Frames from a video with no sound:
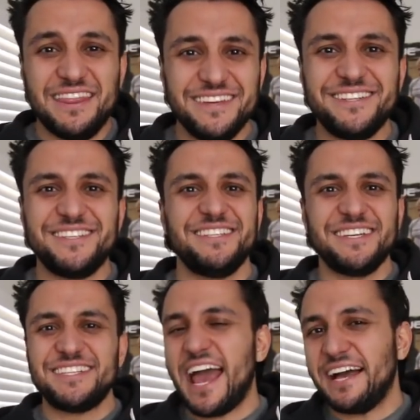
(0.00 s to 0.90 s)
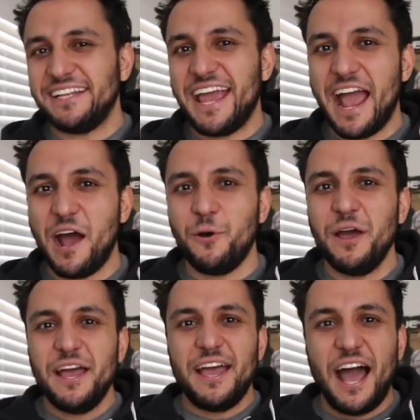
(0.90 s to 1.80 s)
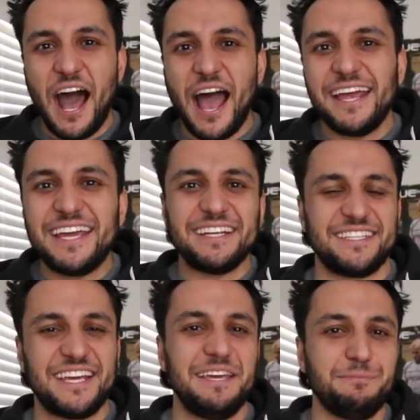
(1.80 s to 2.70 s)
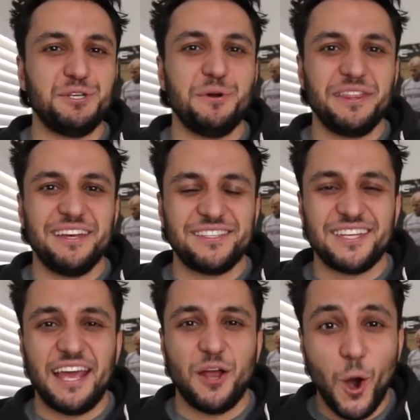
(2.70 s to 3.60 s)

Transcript: This is exactly how I get to keep doing this and